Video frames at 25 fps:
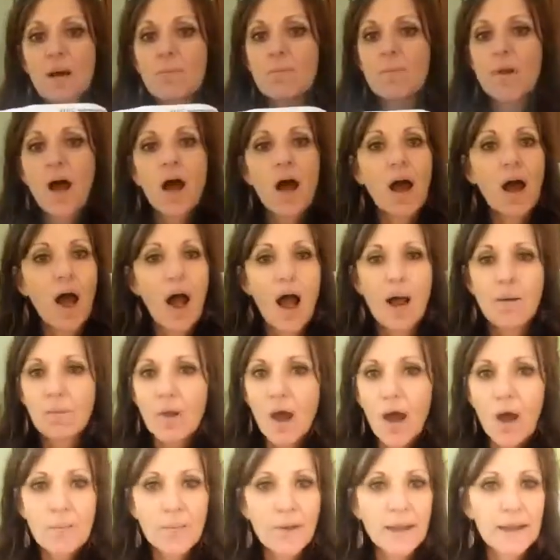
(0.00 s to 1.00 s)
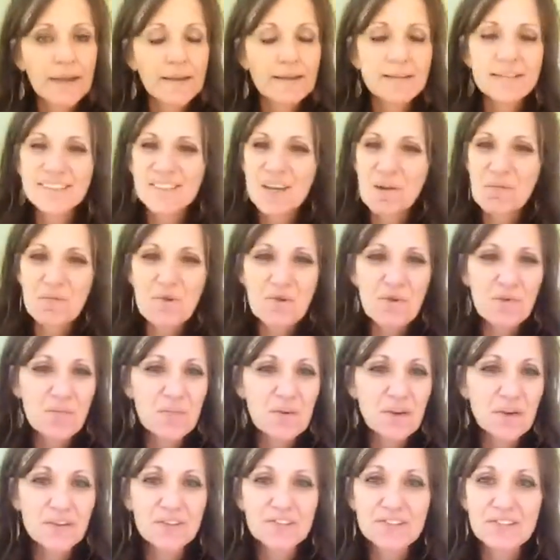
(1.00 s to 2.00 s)
I'm not making some new
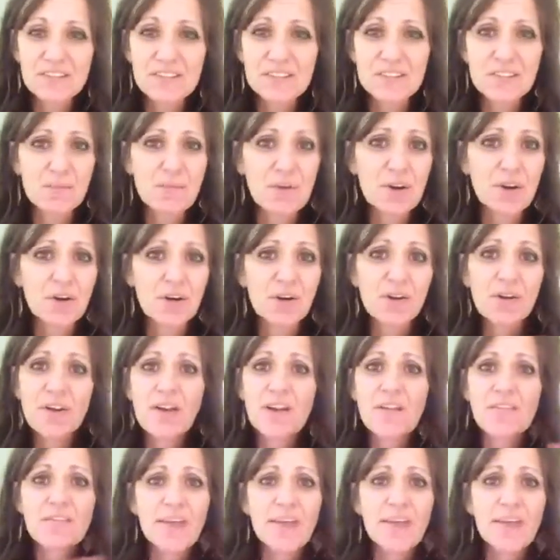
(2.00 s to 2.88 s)
meal system here.